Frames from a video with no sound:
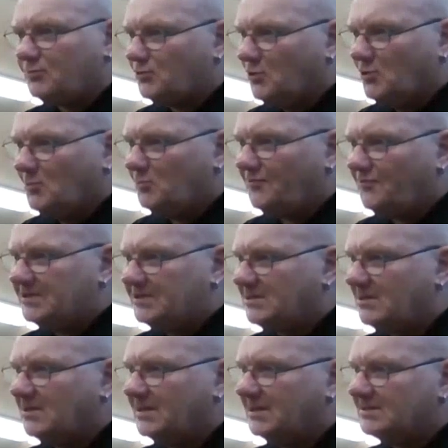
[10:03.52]
not brought up with
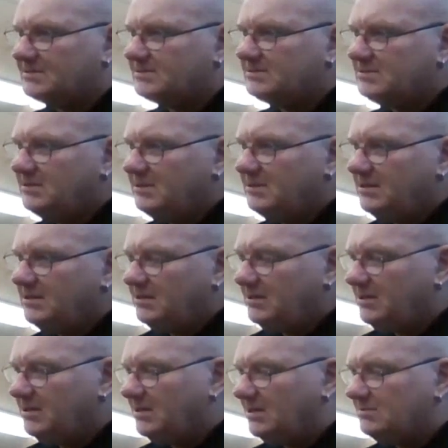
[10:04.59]
things like this,
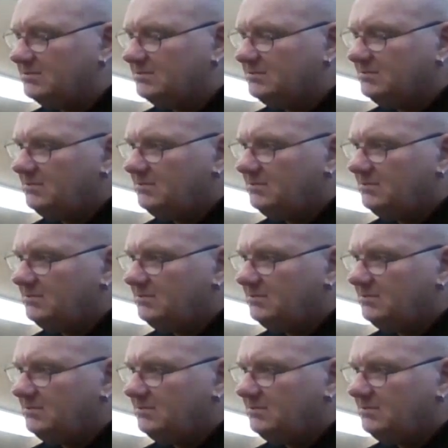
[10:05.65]
you know.